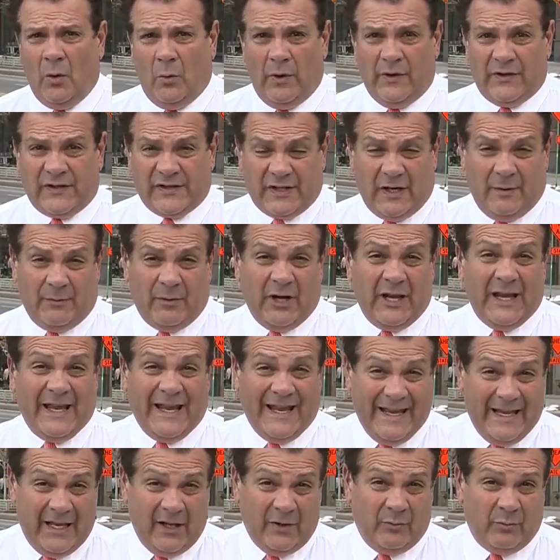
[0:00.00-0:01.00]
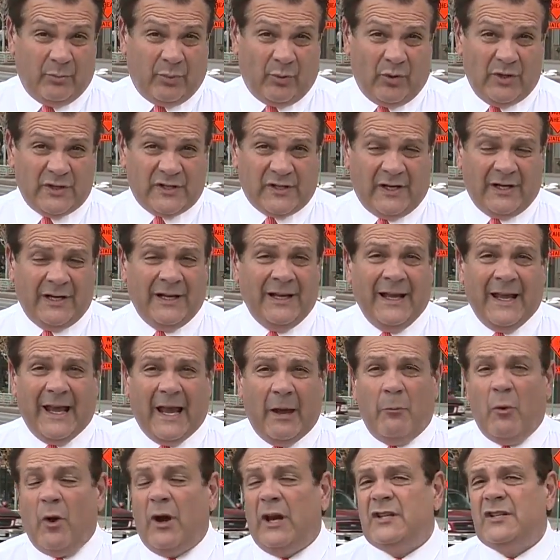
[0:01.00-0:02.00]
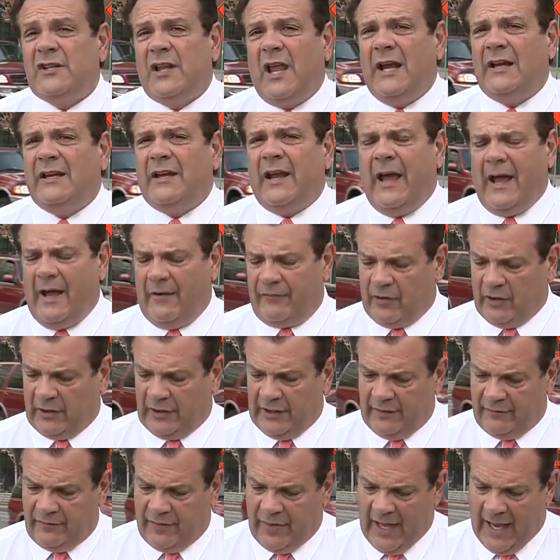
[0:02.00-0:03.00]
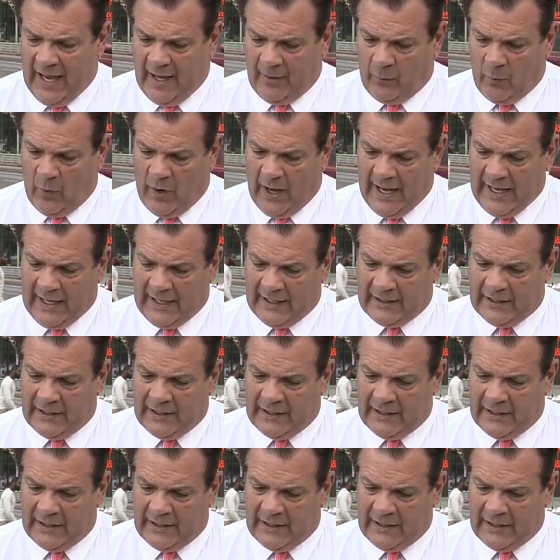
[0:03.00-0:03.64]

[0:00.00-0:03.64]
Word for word: with somebody in prison and what it's like to have to live that way.